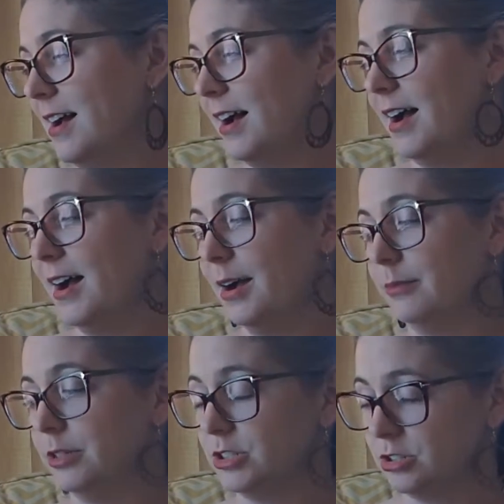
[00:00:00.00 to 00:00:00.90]

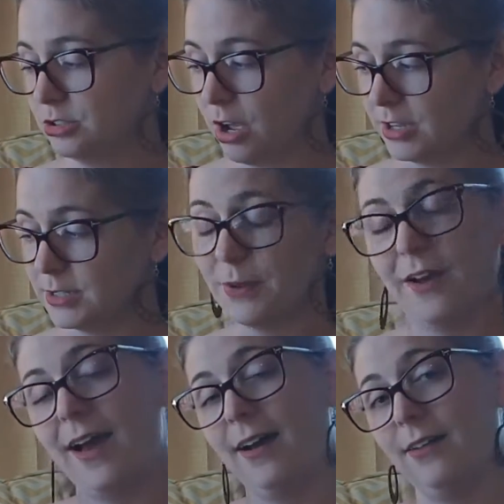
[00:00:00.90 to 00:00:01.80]
Talks about
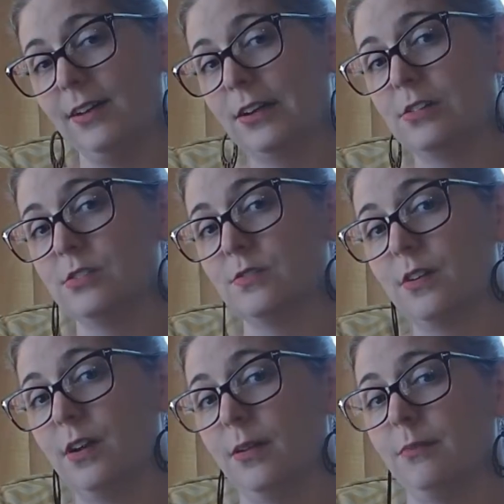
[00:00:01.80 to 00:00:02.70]
how it goes
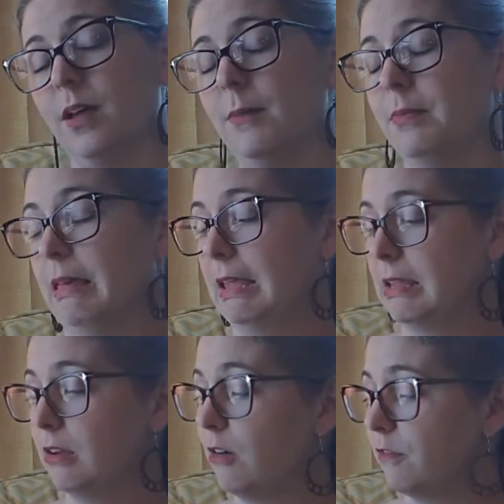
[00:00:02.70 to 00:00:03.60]
from, a plant
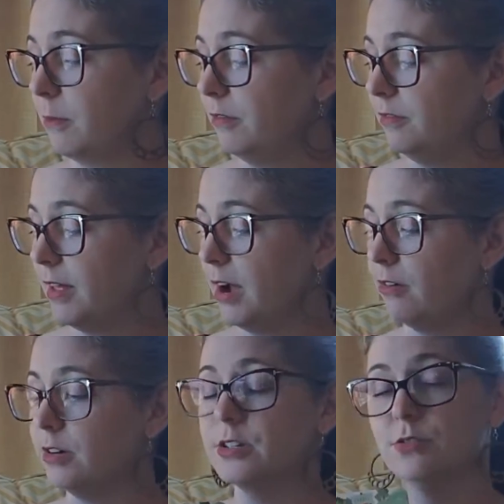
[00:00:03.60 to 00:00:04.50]
can go from a
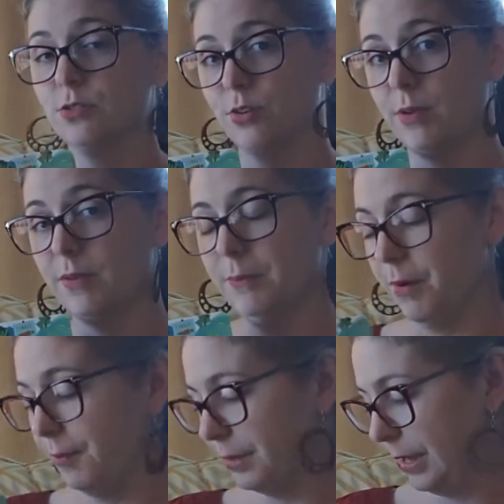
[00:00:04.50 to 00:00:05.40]
flower to a great big
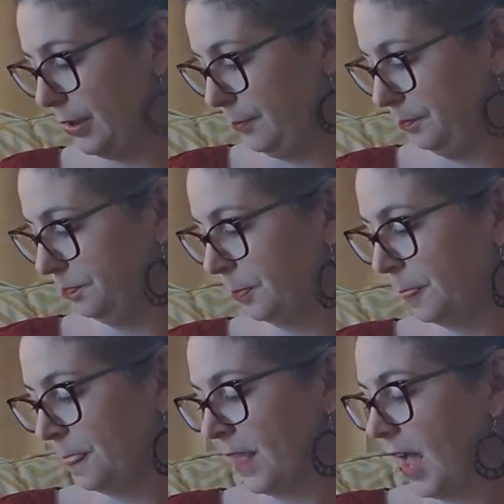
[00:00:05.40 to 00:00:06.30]
pumpkin.
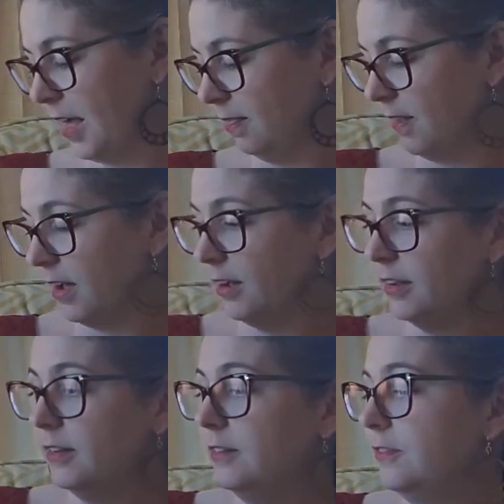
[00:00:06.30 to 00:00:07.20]
I
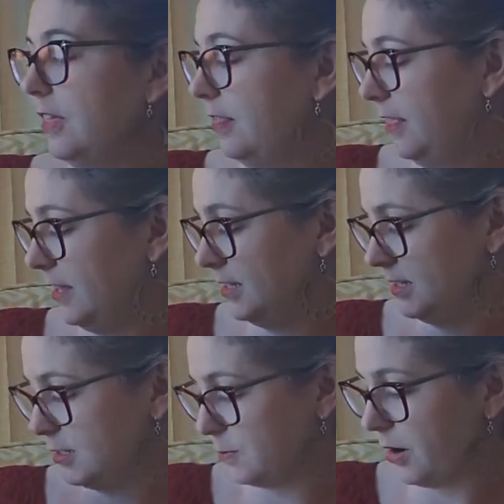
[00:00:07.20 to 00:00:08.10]
love this
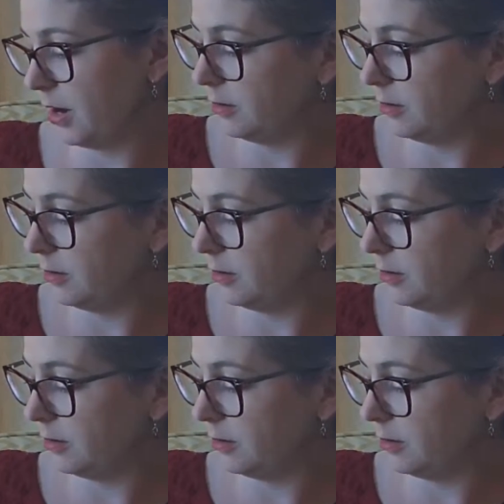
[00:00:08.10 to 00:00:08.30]
spread.